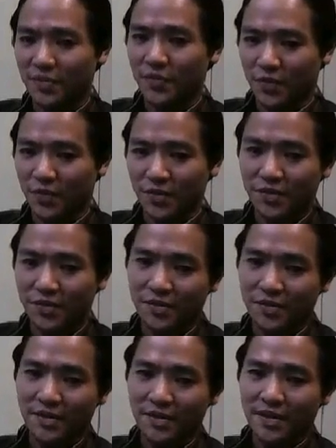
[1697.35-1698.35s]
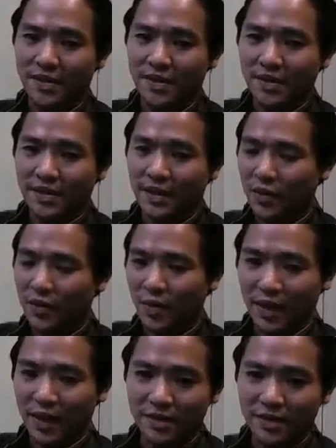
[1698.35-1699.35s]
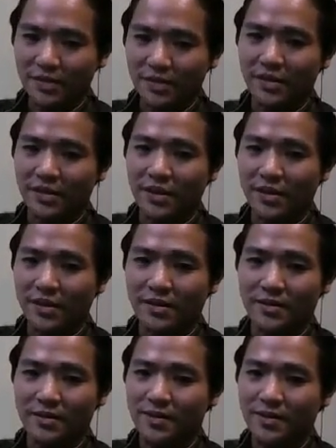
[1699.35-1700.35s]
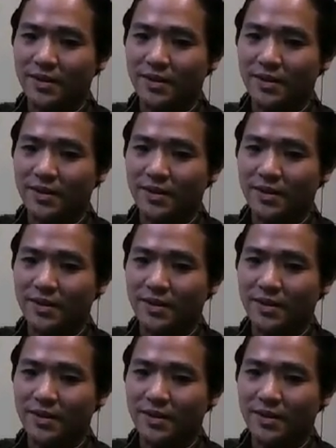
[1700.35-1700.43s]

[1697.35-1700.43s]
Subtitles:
first, get your ideas there,